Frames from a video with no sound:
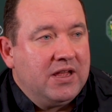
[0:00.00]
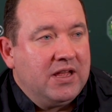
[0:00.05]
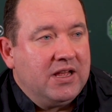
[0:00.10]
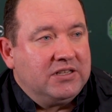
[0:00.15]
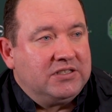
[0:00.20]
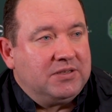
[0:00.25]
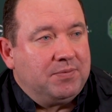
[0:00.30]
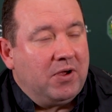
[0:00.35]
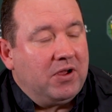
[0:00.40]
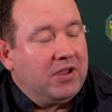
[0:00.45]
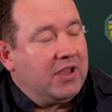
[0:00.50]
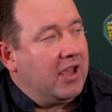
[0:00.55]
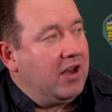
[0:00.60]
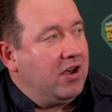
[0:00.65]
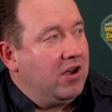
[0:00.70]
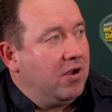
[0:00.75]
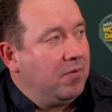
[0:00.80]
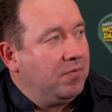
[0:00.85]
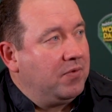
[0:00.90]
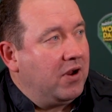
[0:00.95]
it's about
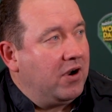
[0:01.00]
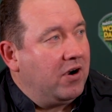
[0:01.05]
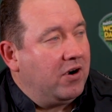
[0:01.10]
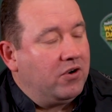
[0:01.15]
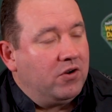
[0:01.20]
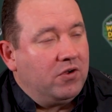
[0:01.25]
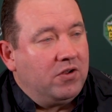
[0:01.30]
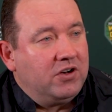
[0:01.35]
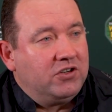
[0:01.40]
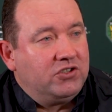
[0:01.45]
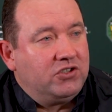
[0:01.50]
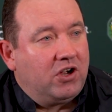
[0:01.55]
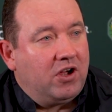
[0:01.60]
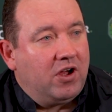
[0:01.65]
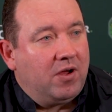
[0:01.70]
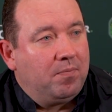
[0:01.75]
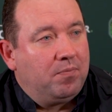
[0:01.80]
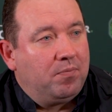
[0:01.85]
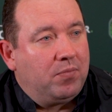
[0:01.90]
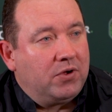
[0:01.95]
getting up there, doing a
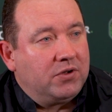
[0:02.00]
job.